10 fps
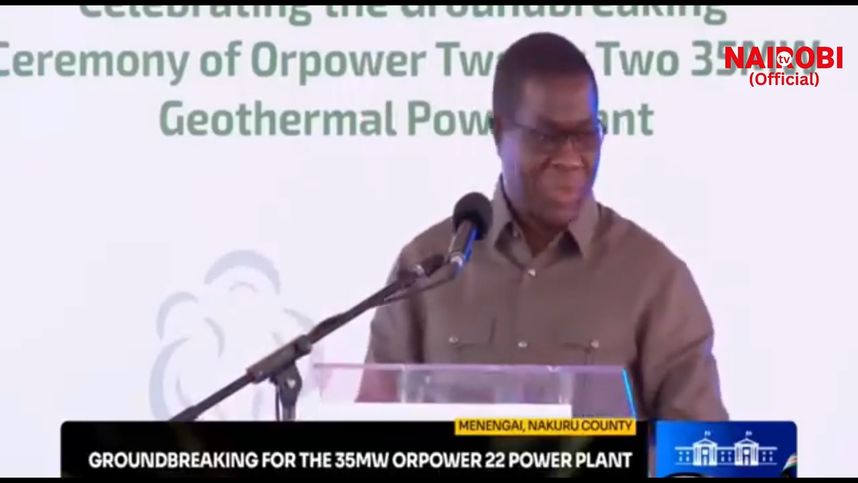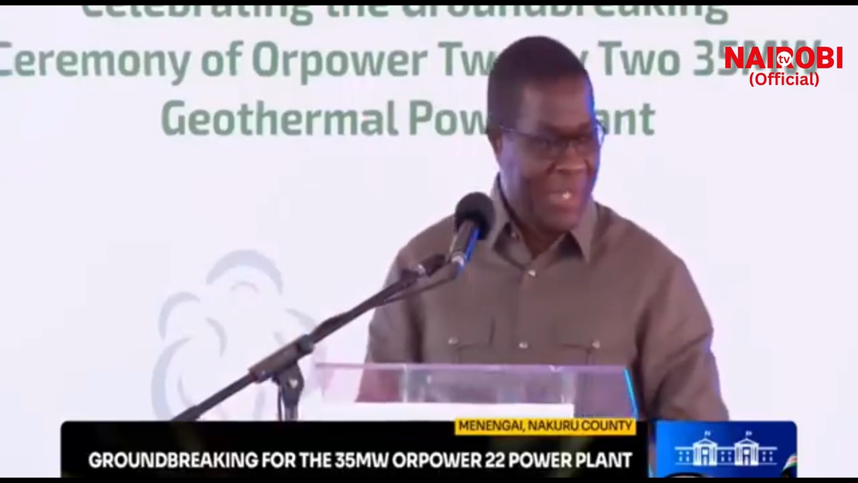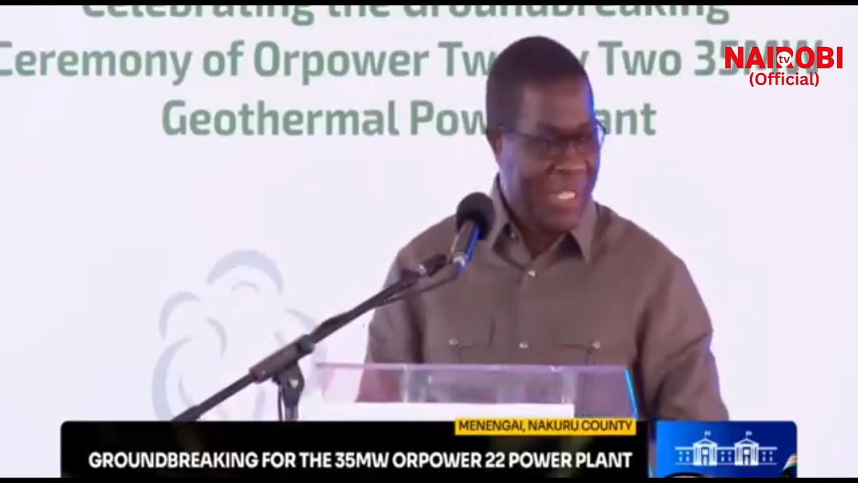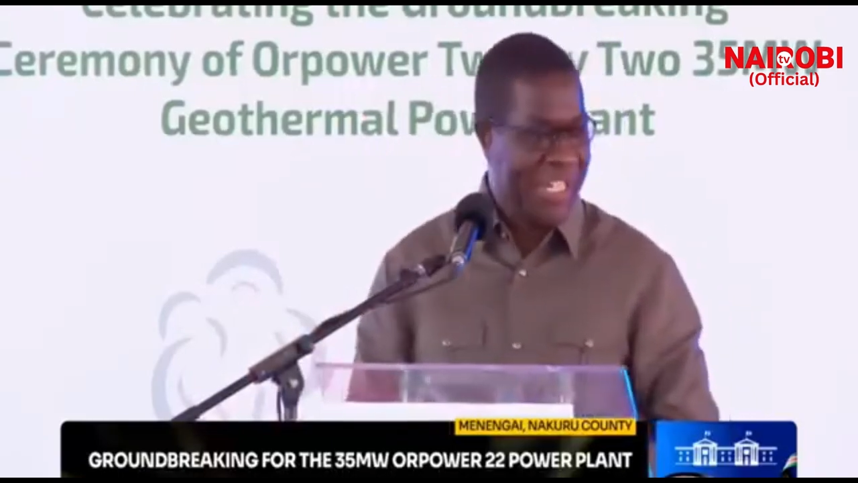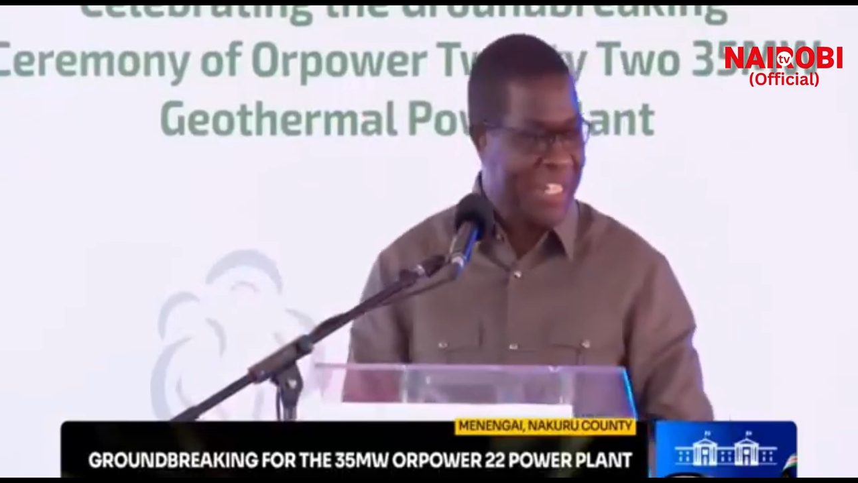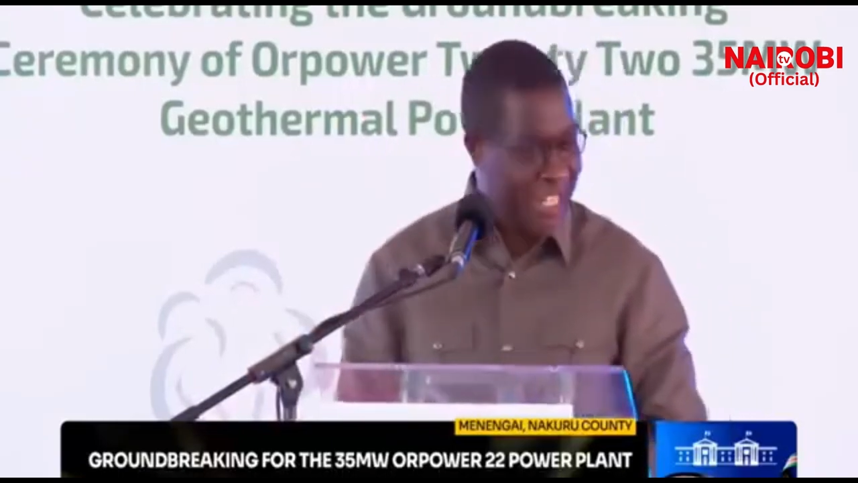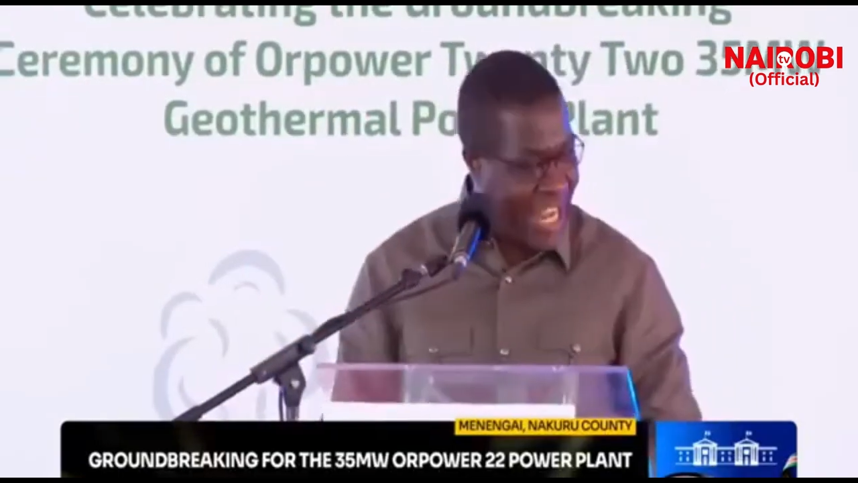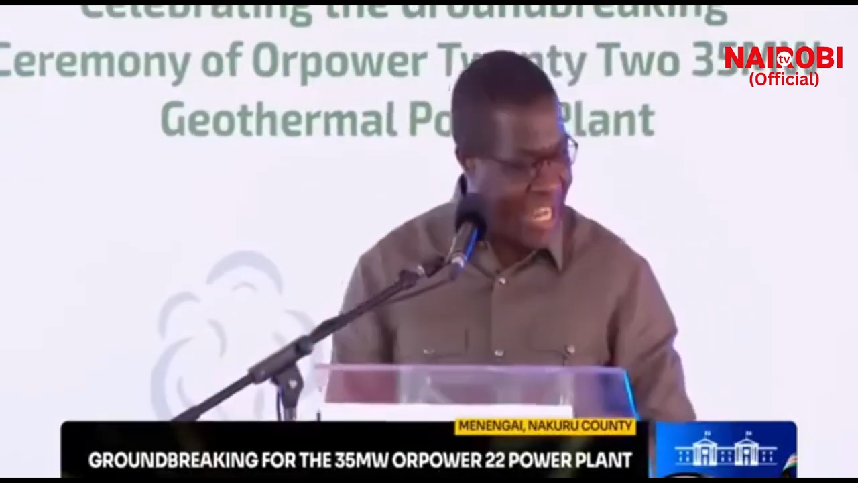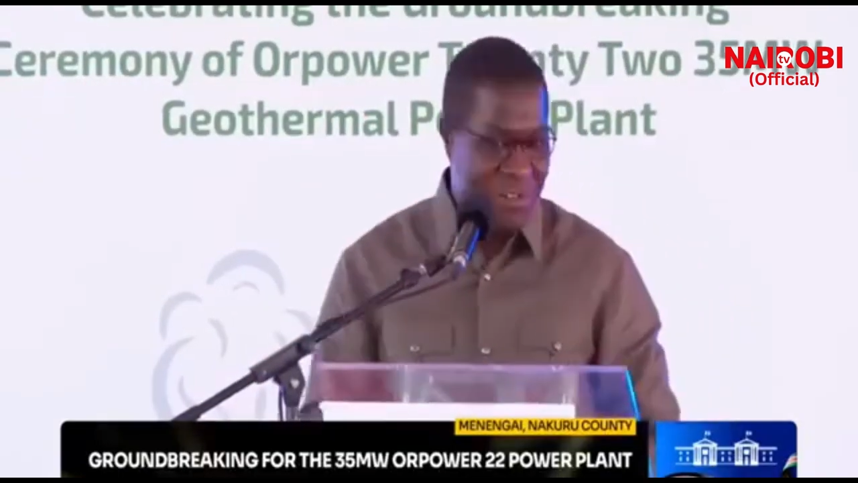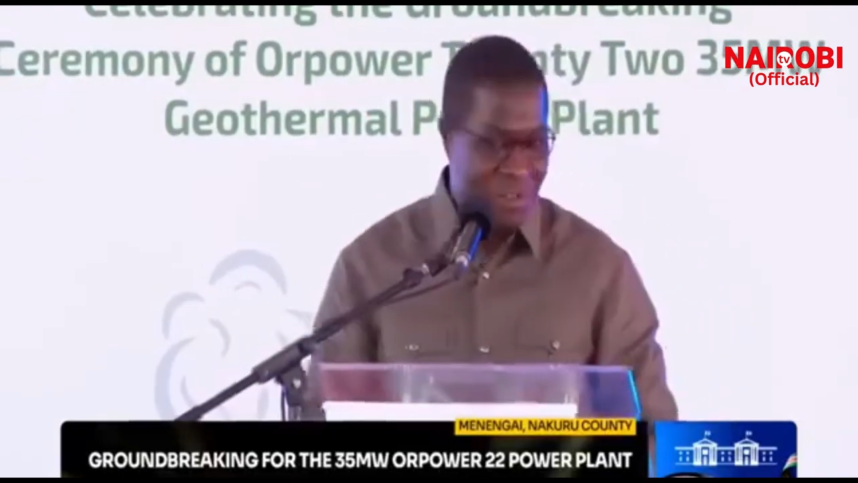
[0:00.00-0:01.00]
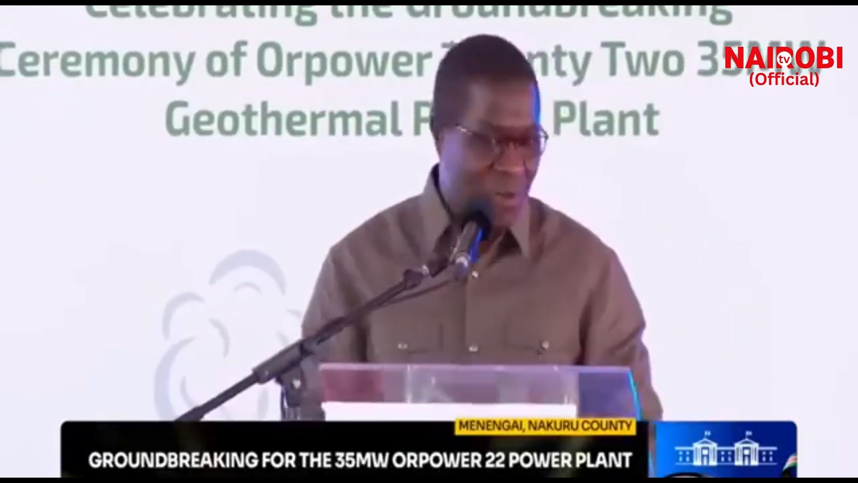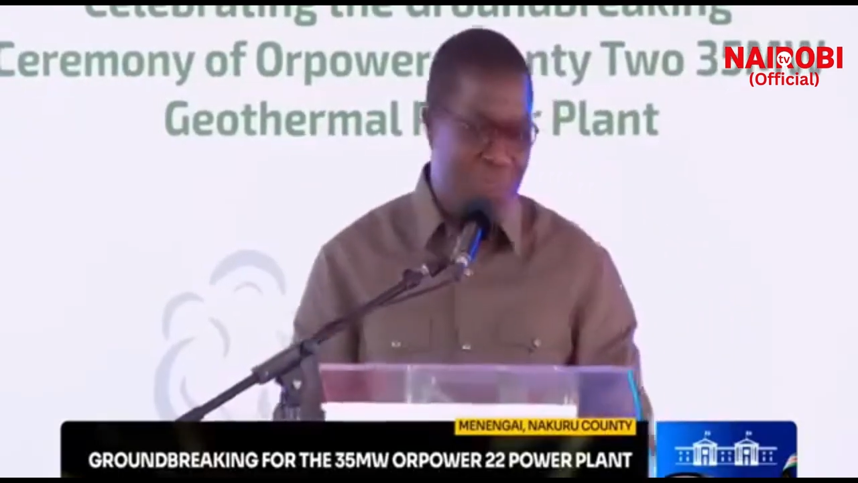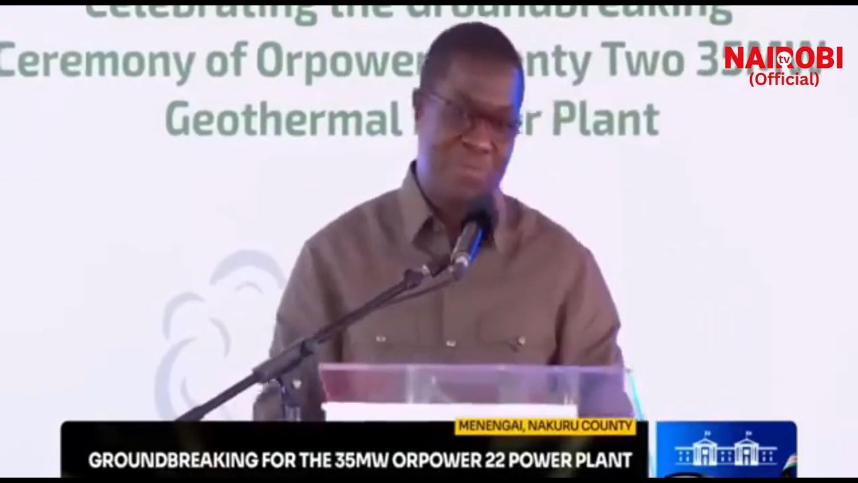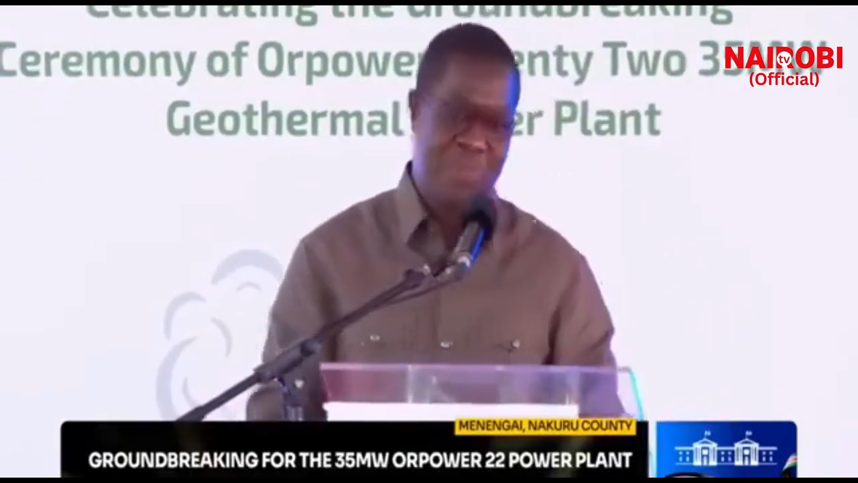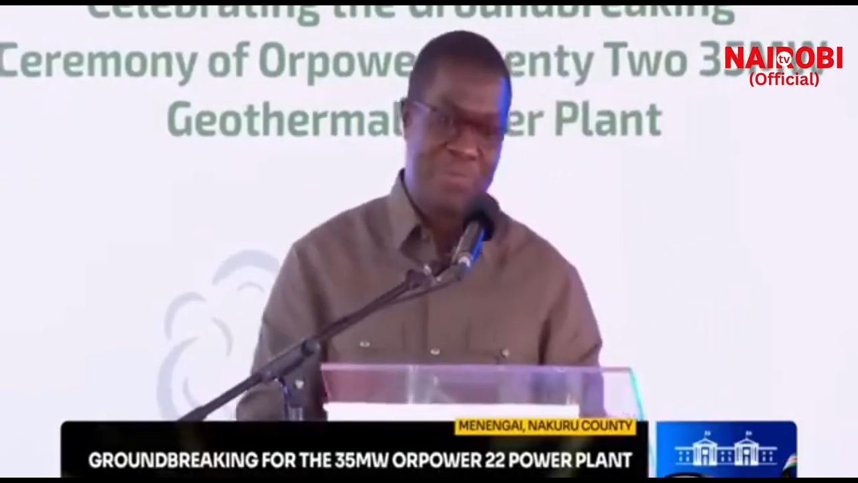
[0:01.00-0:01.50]
between
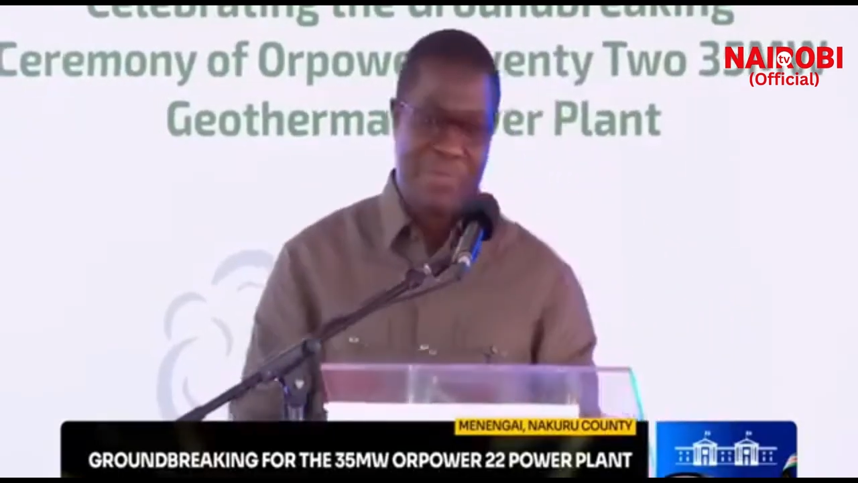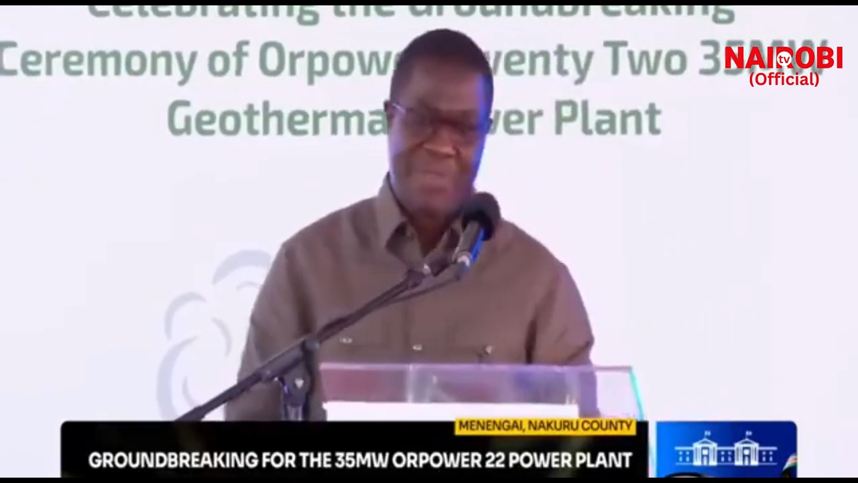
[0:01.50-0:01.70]
Kaishan Group